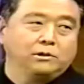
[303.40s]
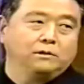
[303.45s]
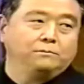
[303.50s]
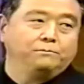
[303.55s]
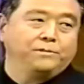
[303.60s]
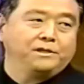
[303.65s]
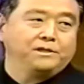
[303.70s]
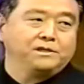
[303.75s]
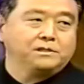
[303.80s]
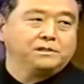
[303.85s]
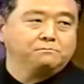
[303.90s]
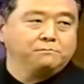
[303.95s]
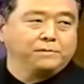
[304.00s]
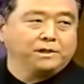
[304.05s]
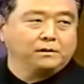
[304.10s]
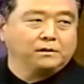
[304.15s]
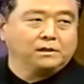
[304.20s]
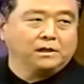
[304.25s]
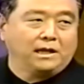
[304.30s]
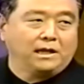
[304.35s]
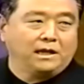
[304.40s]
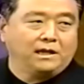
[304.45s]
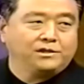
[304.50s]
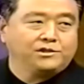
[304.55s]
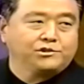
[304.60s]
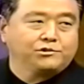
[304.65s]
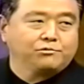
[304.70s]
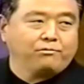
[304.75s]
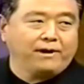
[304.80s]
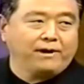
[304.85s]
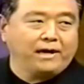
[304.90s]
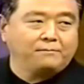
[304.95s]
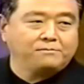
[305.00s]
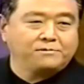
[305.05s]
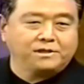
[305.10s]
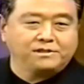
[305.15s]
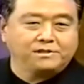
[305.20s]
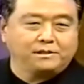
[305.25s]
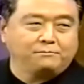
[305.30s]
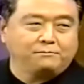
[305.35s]
one of the biggest middle-class
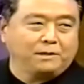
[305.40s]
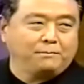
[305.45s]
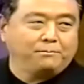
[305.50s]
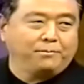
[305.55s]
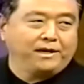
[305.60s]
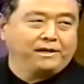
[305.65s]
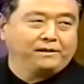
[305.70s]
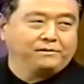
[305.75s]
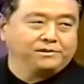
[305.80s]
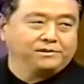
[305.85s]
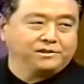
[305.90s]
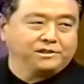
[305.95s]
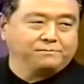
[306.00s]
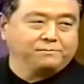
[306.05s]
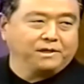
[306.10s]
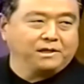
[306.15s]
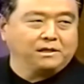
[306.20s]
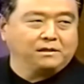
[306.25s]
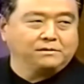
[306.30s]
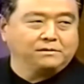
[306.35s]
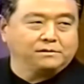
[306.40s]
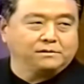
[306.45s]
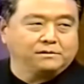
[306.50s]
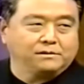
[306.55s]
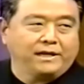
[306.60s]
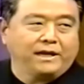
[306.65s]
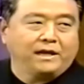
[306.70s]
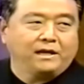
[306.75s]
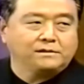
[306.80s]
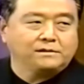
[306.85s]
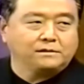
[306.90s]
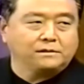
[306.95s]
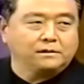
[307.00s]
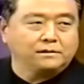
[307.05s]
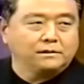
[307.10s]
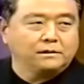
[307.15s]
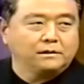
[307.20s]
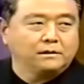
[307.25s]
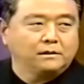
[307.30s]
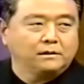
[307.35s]
traps. They say, my banker says my house is an
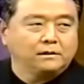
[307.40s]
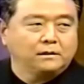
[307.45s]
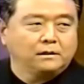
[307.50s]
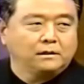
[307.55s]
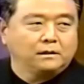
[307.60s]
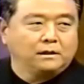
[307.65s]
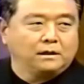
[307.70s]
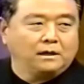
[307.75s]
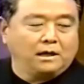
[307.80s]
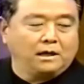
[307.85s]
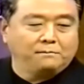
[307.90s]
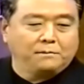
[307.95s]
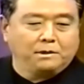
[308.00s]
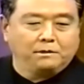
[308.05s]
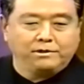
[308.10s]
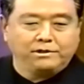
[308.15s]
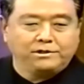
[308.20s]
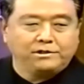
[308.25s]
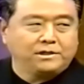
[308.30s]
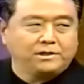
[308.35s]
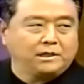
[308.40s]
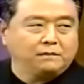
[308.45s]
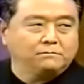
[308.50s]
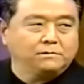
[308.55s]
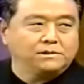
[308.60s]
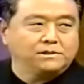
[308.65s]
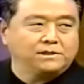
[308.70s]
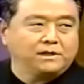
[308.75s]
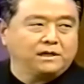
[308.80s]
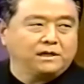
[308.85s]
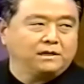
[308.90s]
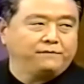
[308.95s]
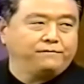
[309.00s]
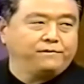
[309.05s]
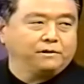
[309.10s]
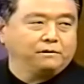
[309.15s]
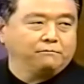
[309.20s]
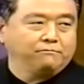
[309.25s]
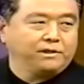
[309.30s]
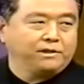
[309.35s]
asset. And my rich dad would say,
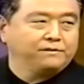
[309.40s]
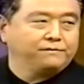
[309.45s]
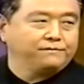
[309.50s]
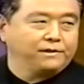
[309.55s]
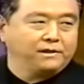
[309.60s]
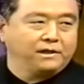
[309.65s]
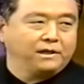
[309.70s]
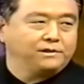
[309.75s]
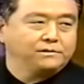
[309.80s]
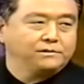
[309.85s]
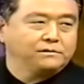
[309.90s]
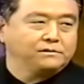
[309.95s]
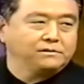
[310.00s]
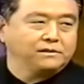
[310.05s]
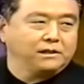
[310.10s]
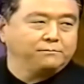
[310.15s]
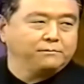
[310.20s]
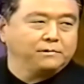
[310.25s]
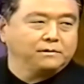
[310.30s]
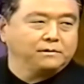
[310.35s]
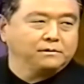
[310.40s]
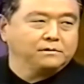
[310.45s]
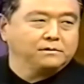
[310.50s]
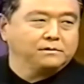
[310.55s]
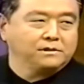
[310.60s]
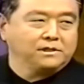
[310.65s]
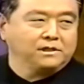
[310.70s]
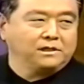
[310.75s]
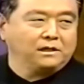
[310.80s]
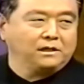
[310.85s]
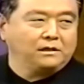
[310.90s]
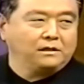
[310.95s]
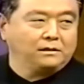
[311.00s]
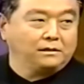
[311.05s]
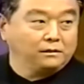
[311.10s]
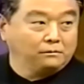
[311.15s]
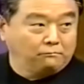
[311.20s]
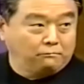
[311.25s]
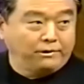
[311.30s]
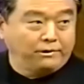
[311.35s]
if you can read a financial statement, you
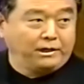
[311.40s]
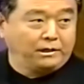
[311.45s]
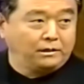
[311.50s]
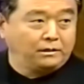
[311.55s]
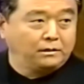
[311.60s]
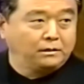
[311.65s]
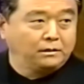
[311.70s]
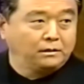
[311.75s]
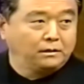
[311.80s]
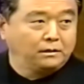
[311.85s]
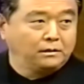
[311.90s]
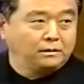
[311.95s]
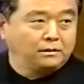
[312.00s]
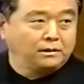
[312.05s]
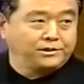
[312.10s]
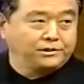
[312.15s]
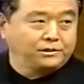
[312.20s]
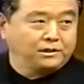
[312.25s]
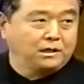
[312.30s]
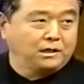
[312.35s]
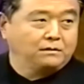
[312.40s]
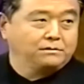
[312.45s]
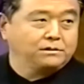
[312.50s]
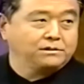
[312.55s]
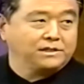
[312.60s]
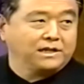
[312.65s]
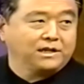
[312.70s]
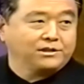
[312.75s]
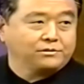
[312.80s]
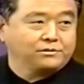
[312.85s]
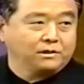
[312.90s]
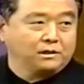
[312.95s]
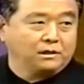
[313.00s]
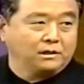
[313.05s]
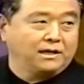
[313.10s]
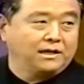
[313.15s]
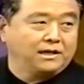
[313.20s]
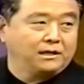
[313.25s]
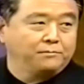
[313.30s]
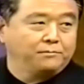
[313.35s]
can read that your house is actually
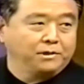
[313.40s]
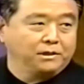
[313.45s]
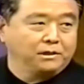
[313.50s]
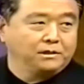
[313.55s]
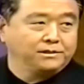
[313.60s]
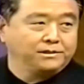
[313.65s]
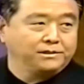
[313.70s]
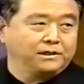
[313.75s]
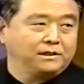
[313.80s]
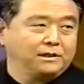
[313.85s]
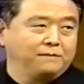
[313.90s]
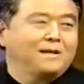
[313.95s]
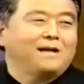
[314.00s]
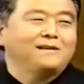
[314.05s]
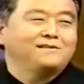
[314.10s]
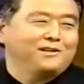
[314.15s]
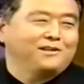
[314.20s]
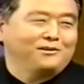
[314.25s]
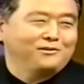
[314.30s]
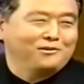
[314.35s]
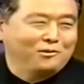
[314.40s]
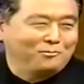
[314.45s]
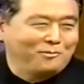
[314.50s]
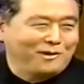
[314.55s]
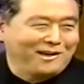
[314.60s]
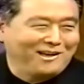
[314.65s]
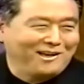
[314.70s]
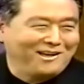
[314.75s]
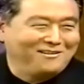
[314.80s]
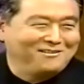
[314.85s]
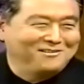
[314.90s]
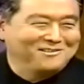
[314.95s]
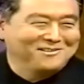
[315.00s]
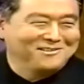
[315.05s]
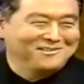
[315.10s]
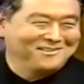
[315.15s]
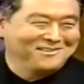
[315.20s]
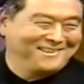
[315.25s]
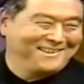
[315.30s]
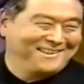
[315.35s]
a liability. I'm not saying don't buy a
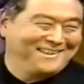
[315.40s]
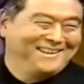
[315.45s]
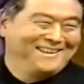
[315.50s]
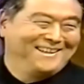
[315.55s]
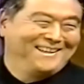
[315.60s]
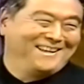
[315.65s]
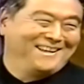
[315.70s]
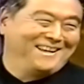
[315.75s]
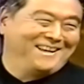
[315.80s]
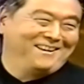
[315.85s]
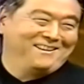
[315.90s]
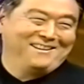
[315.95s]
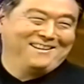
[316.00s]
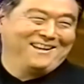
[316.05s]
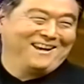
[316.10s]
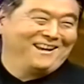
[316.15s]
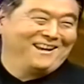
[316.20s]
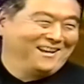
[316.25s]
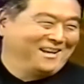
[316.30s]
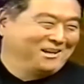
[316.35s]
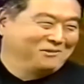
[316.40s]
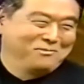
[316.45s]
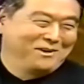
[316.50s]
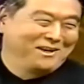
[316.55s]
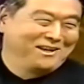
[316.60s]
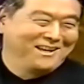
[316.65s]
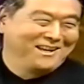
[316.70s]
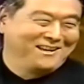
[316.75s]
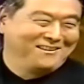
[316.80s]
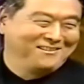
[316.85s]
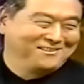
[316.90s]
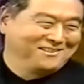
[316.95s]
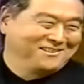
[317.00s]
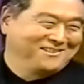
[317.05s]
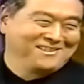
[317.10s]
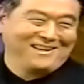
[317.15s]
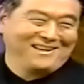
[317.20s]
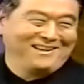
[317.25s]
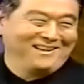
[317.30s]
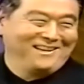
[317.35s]
house, and I like big
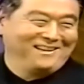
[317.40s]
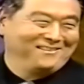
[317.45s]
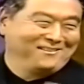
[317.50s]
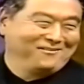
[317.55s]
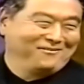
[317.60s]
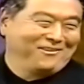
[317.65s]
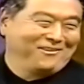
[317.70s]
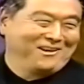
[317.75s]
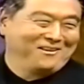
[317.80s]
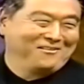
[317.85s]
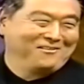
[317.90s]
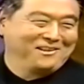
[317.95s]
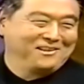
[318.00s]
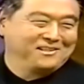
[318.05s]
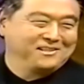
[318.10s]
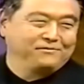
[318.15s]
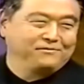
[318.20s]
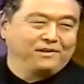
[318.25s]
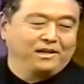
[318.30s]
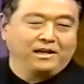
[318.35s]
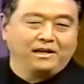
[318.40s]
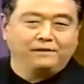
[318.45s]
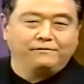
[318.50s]
houses, and I like the finer things of